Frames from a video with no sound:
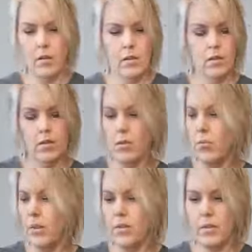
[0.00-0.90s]
So
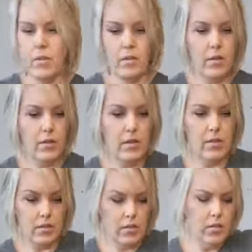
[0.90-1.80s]
with the
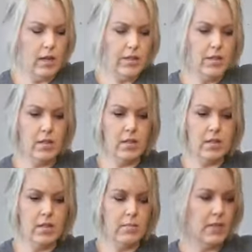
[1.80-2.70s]
thistle, I just need
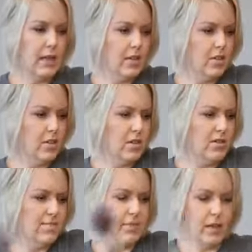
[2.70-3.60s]
some texture
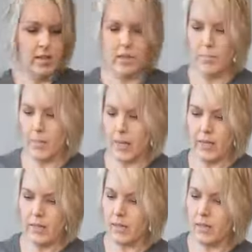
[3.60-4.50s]
as the
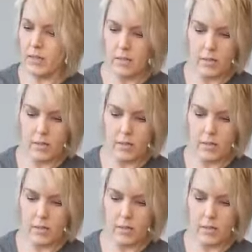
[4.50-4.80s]
base.